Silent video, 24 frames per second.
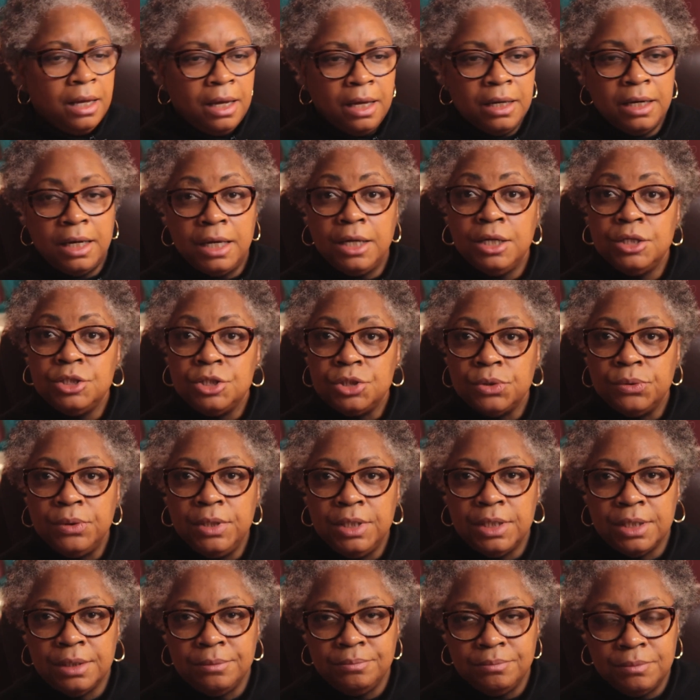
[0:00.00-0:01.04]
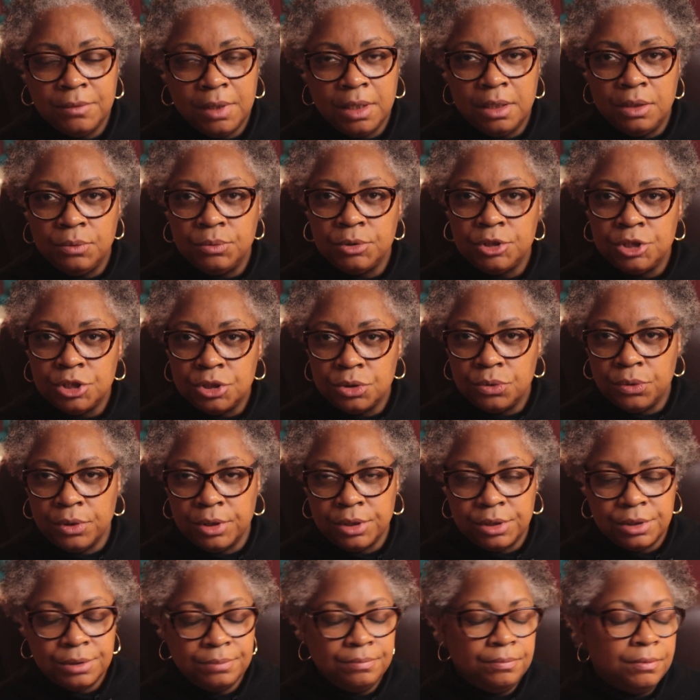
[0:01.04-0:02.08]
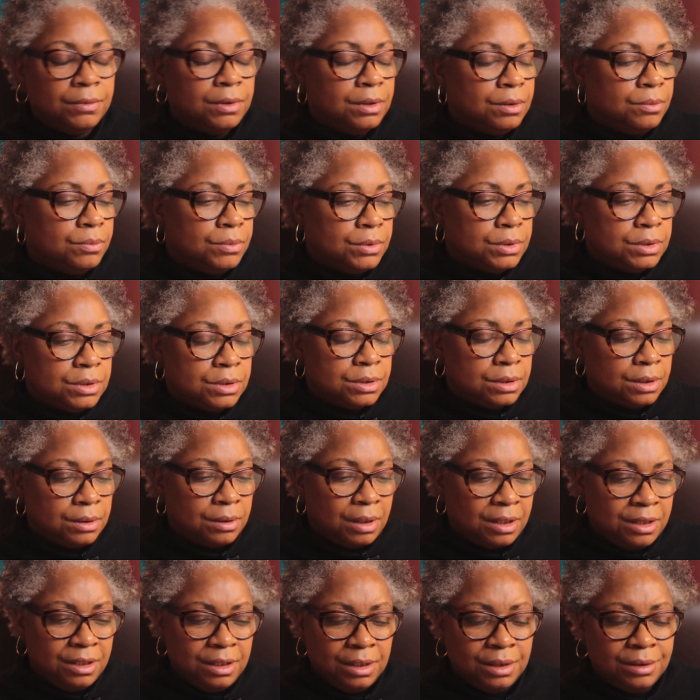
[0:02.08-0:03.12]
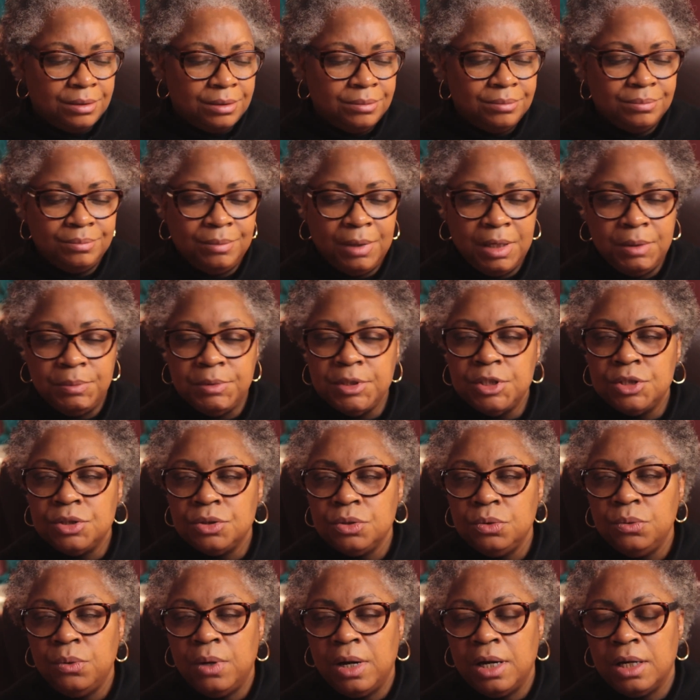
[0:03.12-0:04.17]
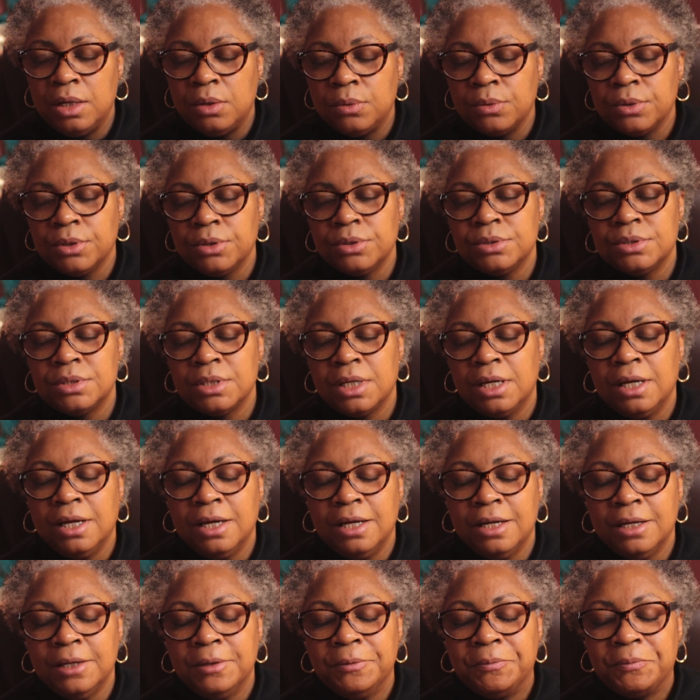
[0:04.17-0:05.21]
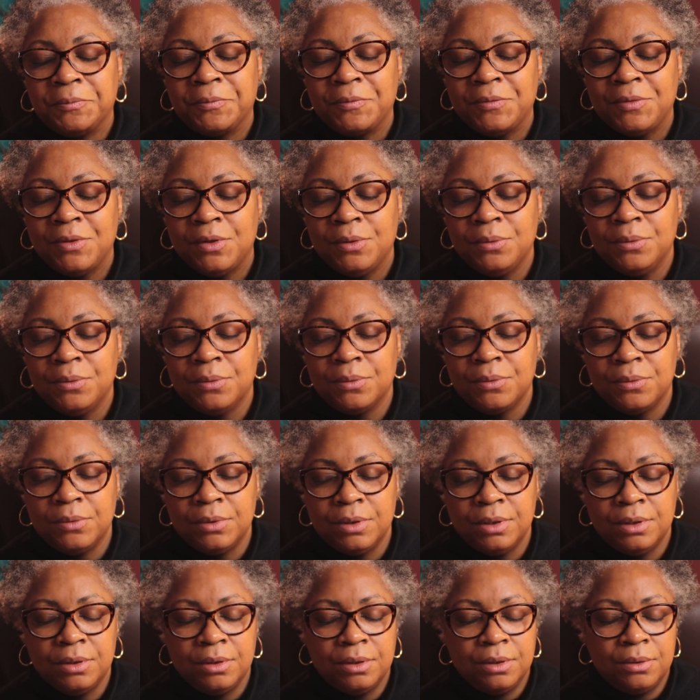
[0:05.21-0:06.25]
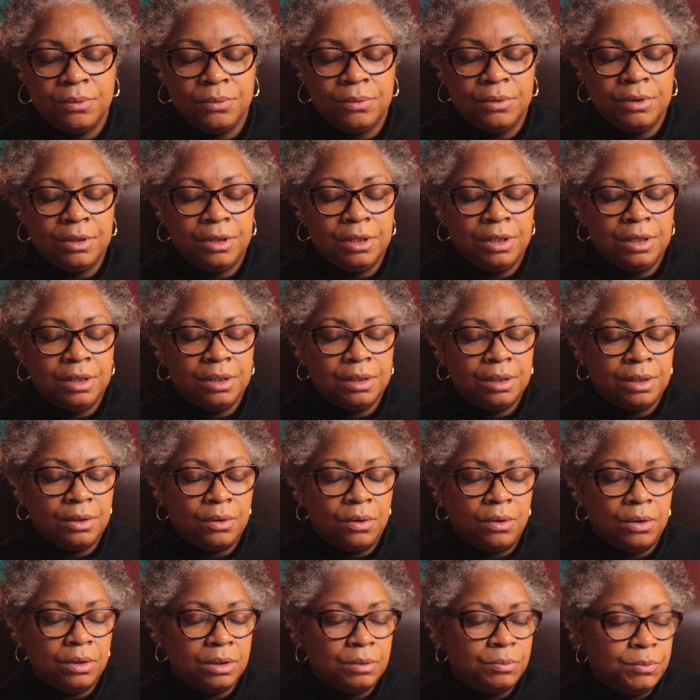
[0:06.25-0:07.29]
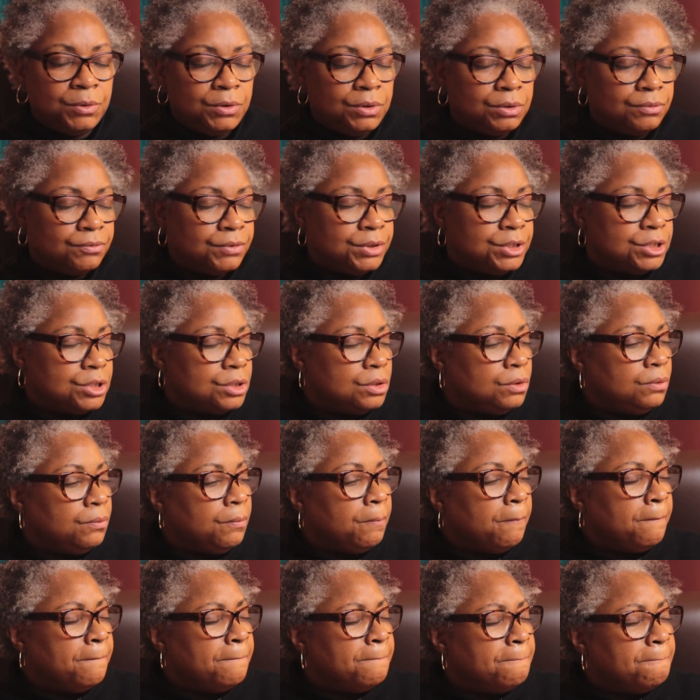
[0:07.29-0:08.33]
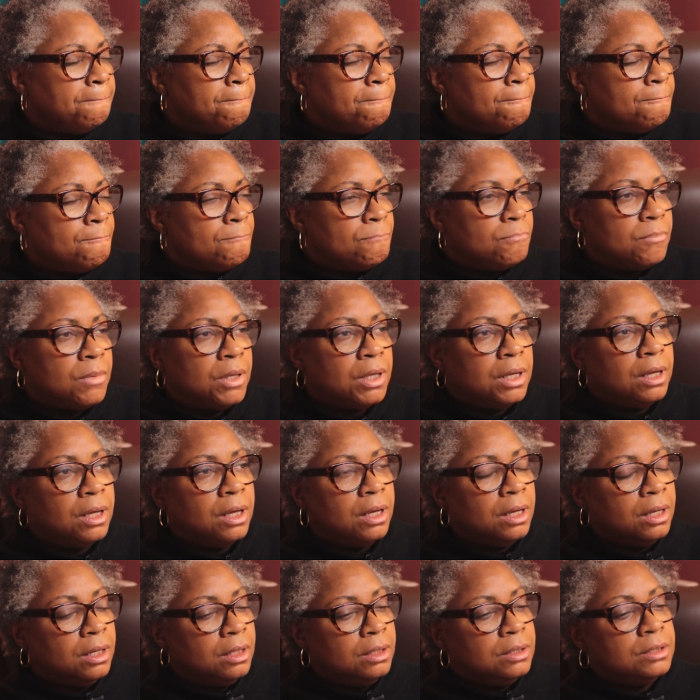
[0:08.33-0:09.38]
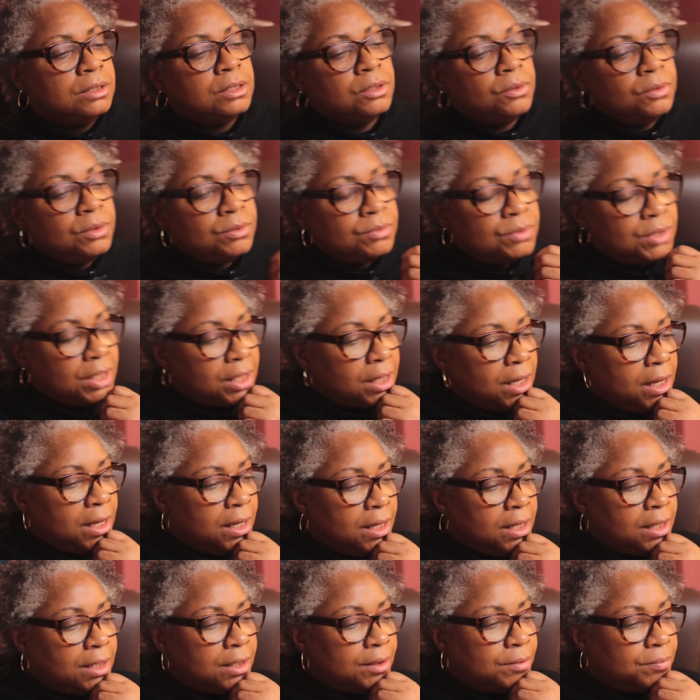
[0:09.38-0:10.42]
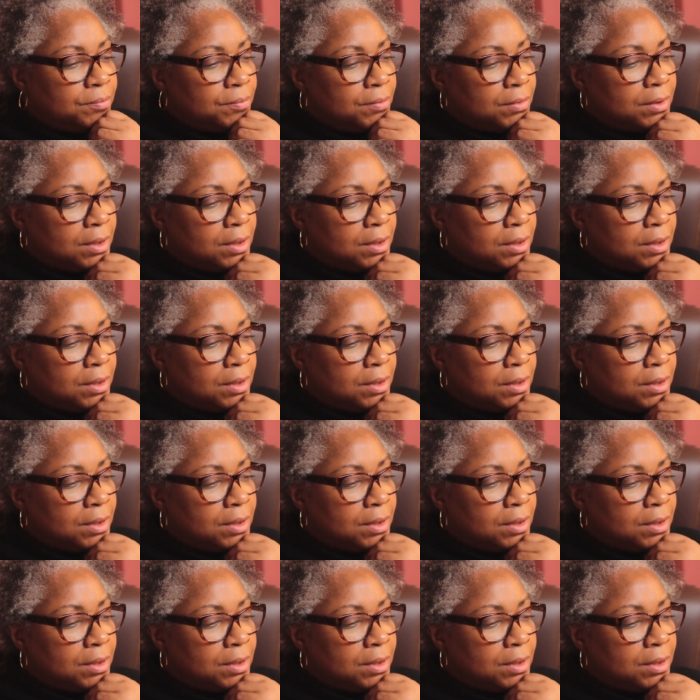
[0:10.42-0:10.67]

and I enjoyed it, and it was short. It was, I think, maybe 2 hours on the Audible original. And so it's like, I